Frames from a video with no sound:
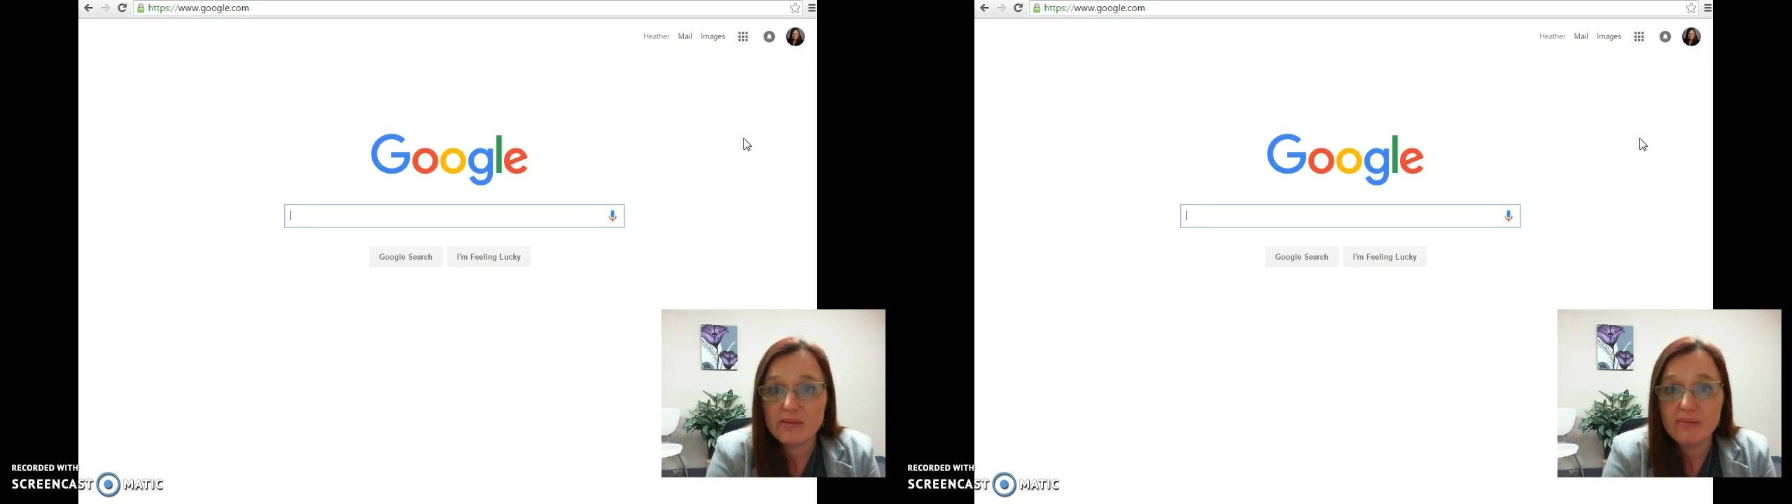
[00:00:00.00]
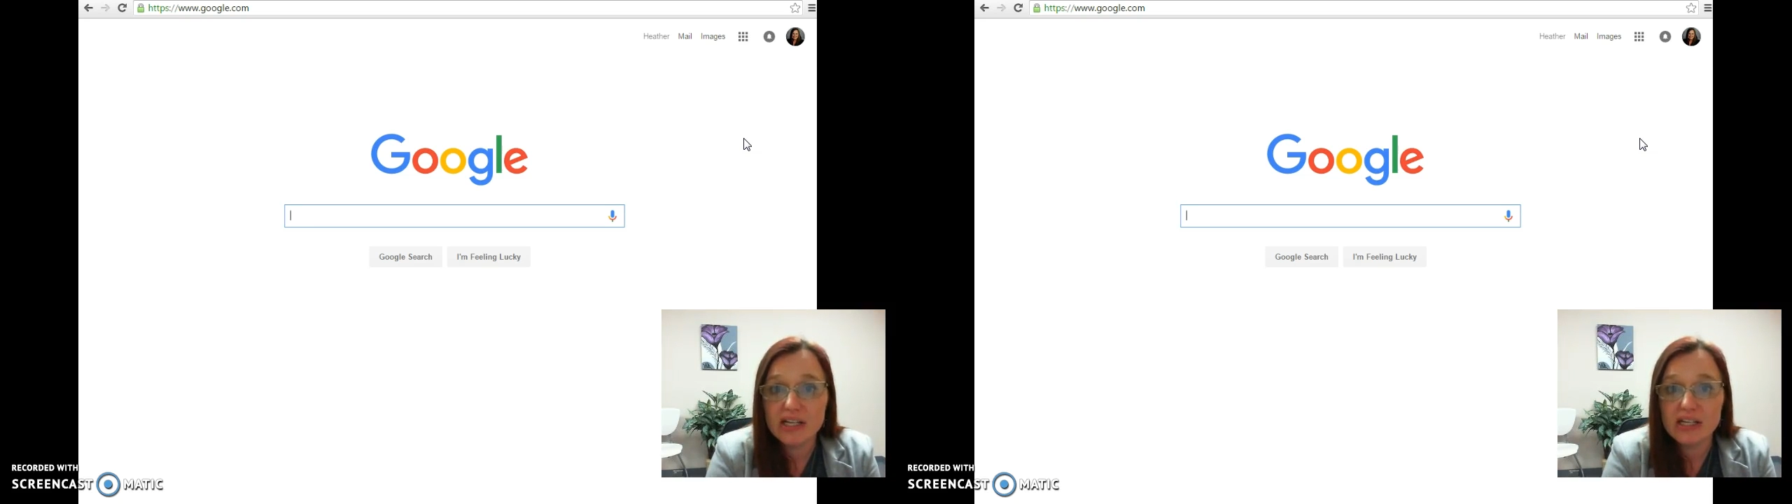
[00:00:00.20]

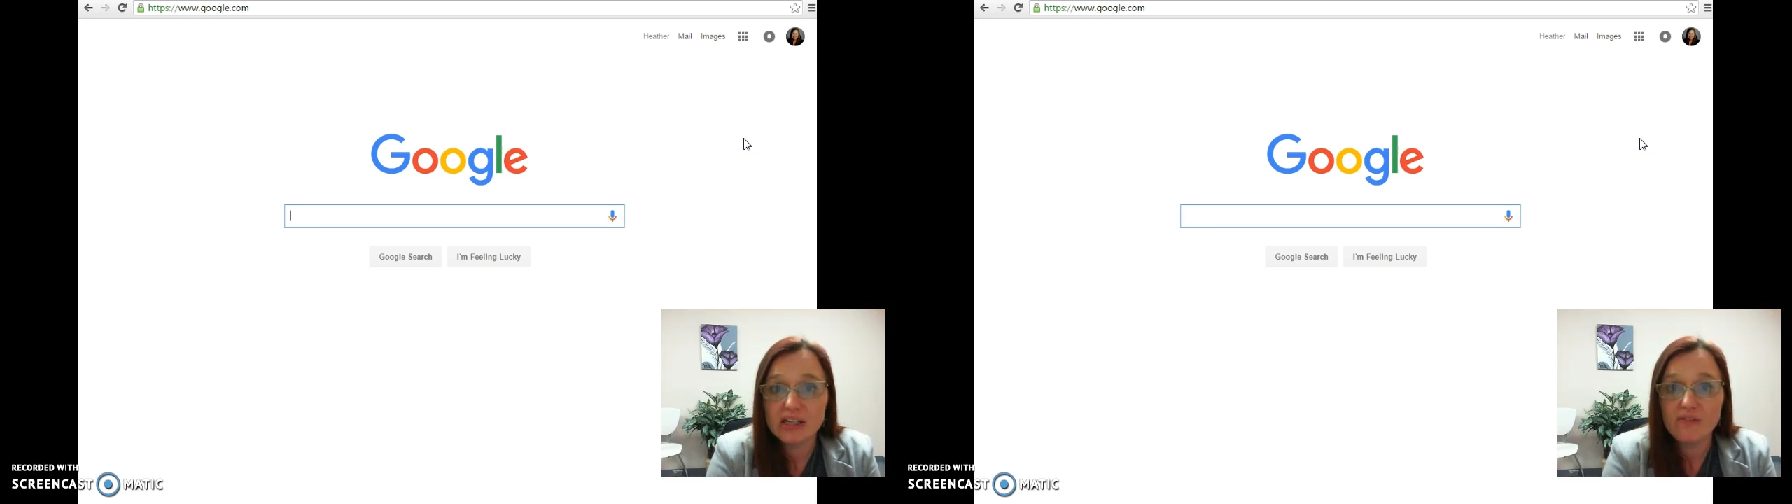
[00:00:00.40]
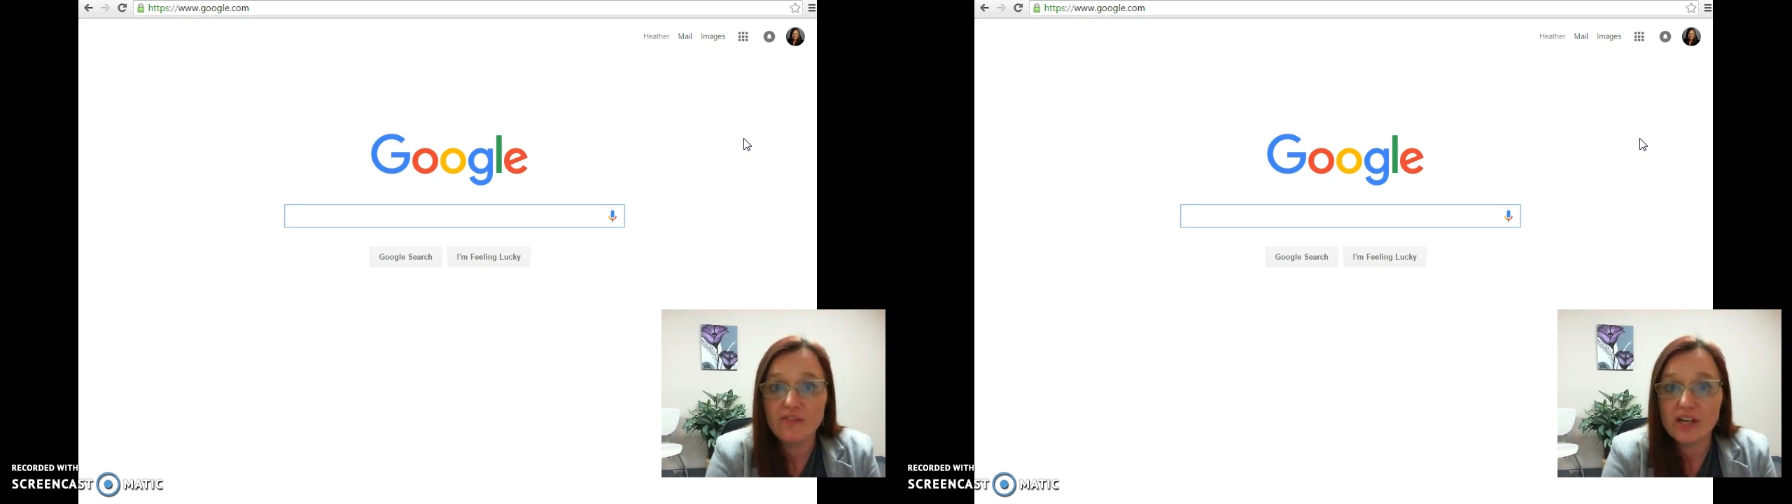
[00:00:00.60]
and make
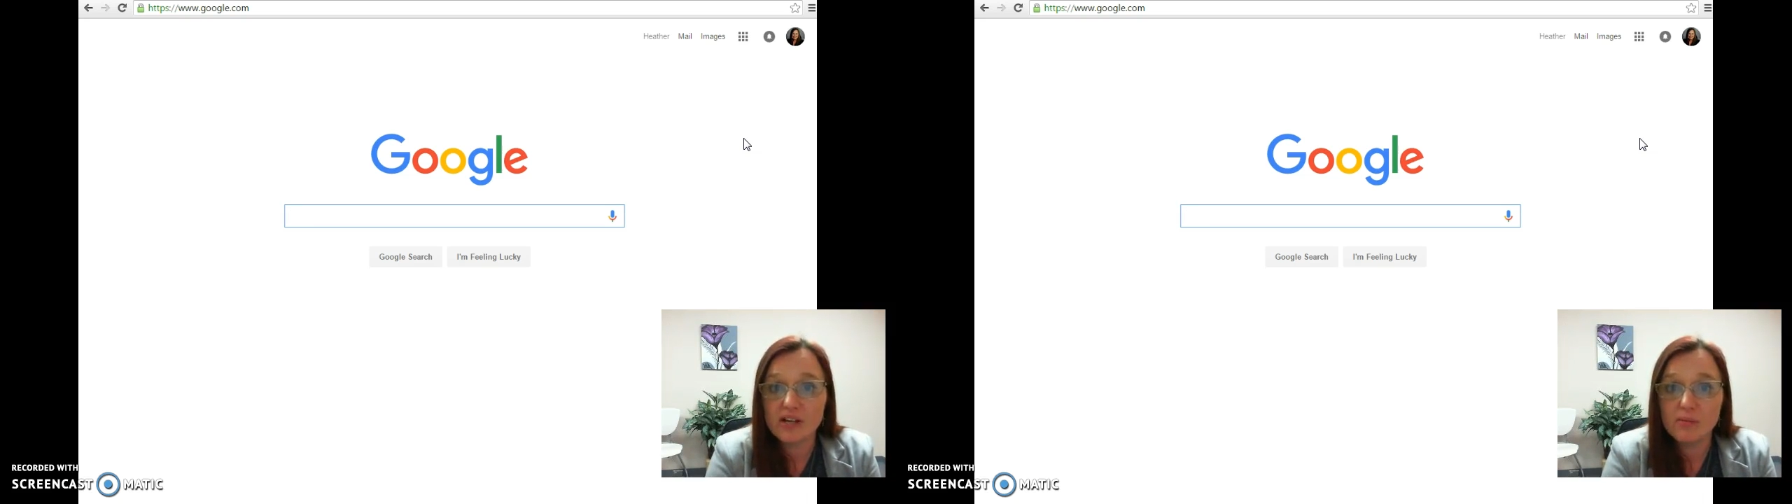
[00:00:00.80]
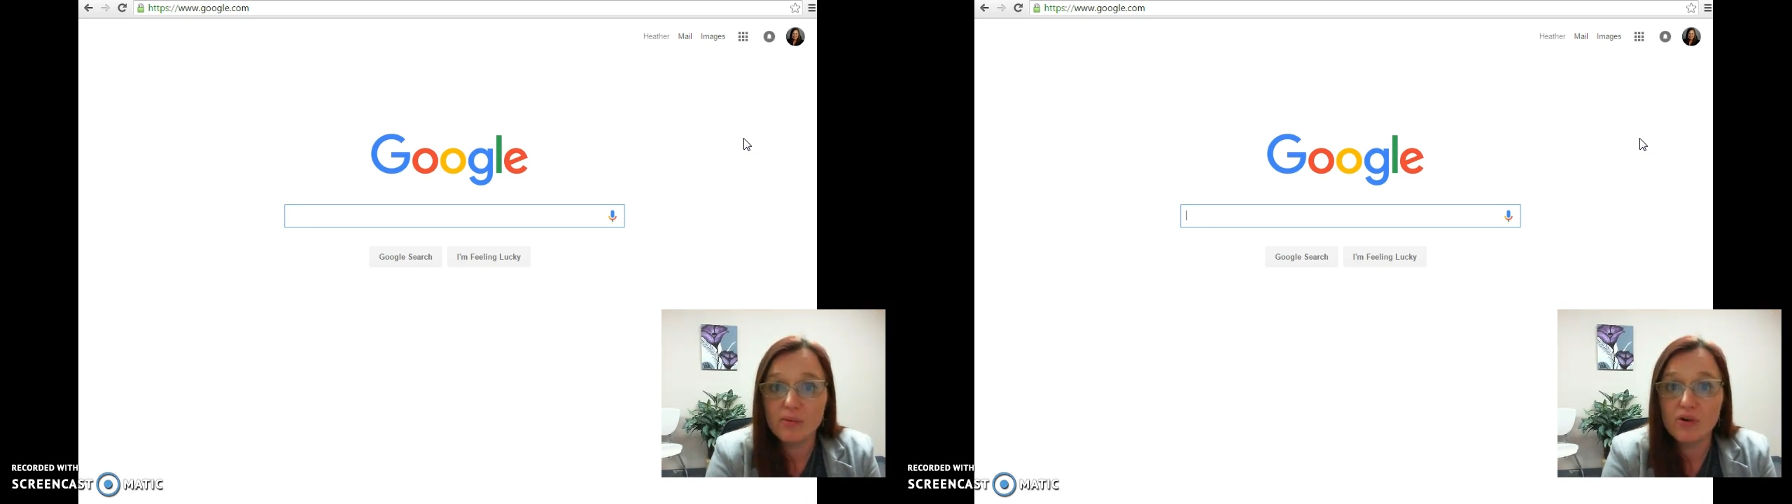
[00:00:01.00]
it
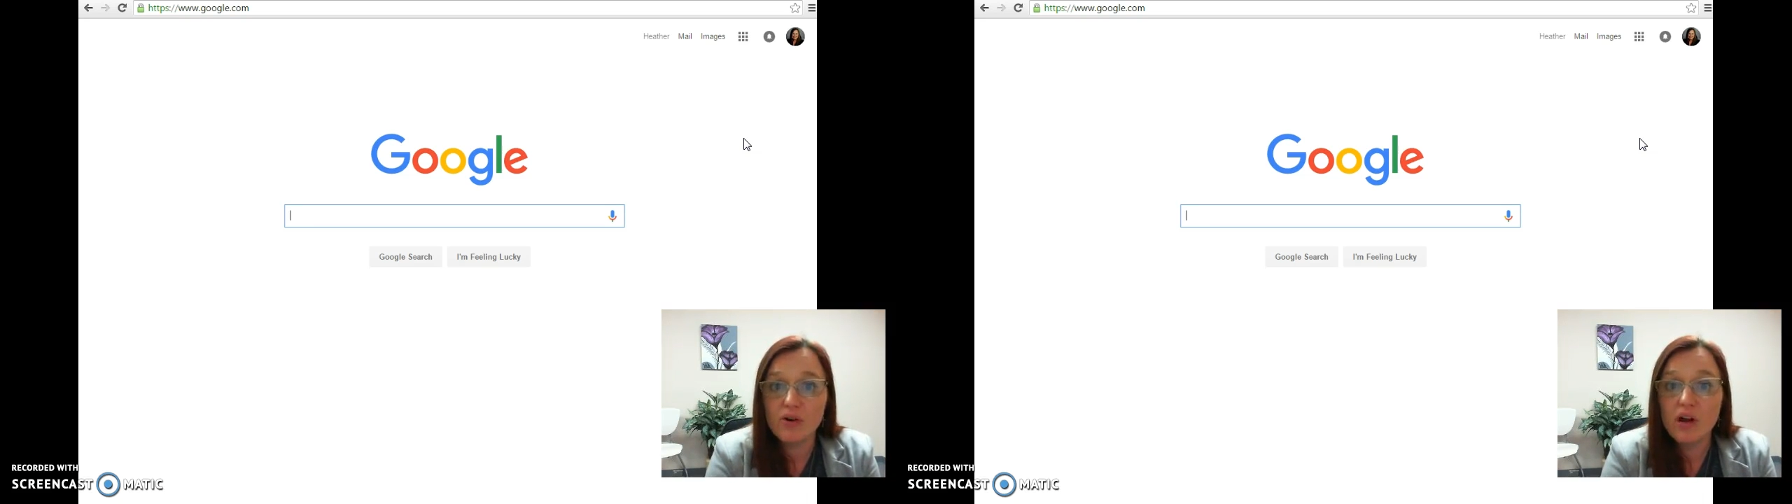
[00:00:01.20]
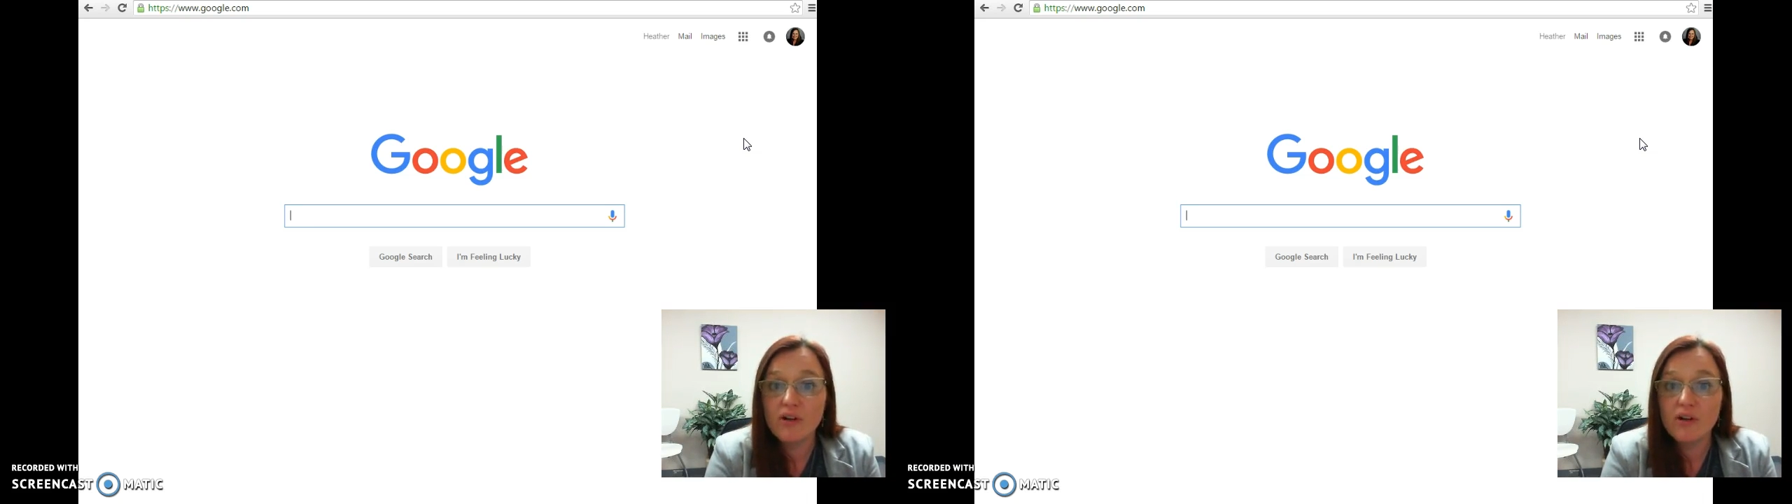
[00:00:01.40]
available